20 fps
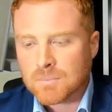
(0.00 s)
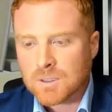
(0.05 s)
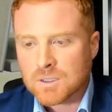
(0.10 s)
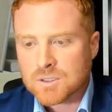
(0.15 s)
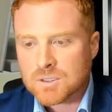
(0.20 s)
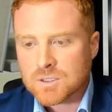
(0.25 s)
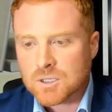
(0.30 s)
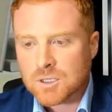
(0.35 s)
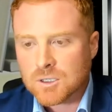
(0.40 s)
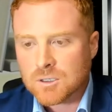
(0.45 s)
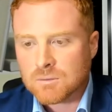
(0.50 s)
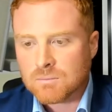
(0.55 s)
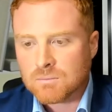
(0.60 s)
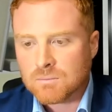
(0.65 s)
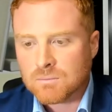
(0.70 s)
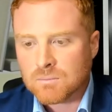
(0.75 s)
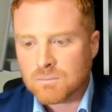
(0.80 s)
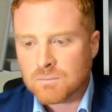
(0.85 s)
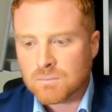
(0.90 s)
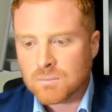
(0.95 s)
you see.
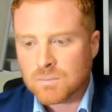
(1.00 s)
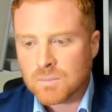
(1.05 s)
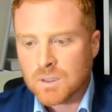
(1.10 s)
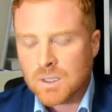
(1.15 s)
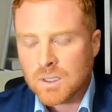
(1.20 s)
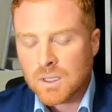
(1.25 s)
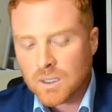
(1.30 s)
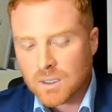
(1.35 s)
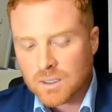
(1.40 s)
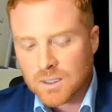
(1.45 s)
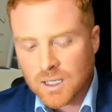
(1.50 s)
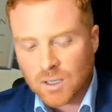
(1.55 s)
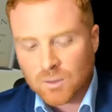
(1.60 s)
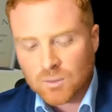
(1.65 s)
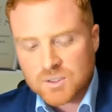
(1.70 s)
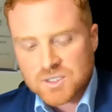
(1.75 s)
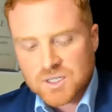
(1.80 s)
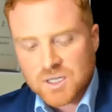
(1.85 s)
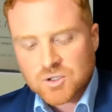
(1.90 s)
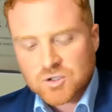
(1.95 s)
Now,
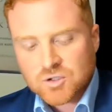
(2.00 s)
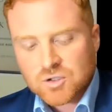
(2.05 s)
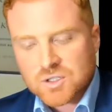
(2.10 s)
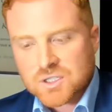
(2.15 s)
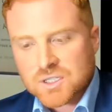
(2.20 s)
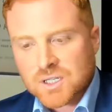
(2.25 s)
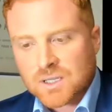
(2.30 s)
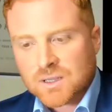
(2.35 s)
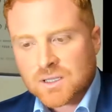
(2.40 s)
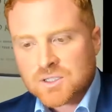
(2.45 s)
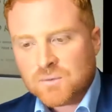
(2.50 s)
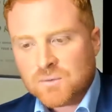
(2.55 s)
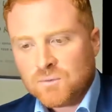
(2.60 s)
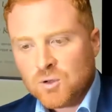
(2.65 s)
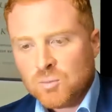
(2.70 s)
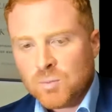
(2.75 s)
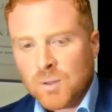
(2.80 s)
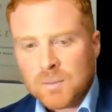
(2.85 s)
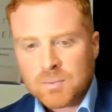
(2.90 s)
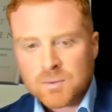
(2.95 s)
what's interesting, there's a
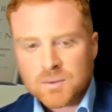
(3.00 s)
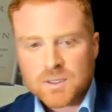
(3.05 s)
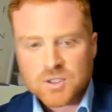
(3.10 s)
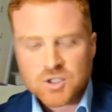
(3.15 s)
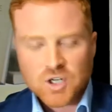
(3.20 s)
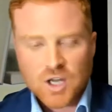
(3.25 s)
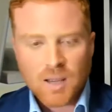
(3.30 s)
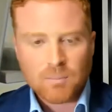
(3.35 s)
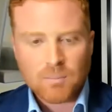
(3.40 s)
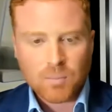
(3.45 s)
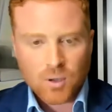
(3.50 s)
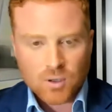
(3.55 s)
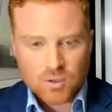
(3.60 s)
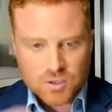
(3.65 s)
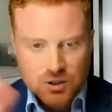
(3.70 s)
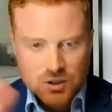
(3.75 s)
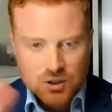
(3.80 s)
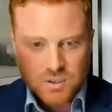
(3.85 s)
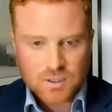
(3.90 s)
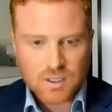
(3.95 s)
few people in the chat
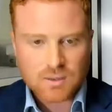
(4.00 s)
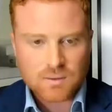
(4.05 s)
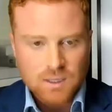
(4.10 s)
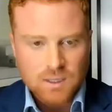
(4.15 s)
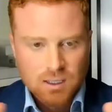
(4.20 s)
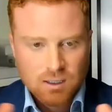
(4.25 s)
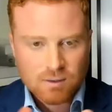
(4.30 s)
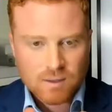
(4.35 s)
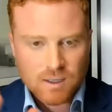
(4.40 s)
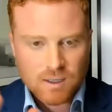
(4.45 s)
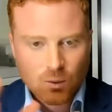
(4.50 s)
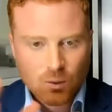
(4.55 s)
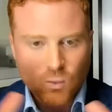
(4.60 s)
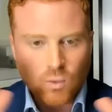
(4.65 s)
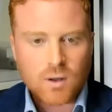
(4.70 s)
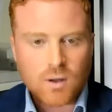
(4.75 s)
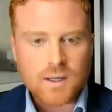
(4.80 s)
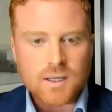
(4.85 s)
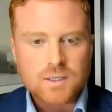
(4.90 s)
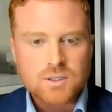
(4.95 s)
box that, that, that are
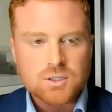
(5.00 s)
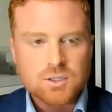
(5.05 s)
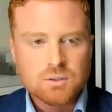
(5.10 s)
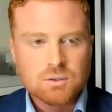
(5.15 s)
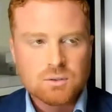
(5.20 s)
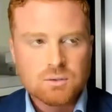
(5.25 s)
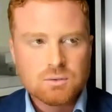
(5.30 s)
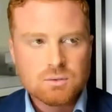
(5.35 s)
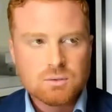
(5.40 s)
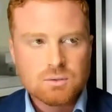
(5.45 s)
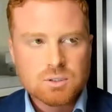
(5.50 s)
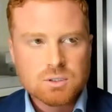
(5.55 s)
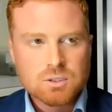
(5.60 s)
wanting to,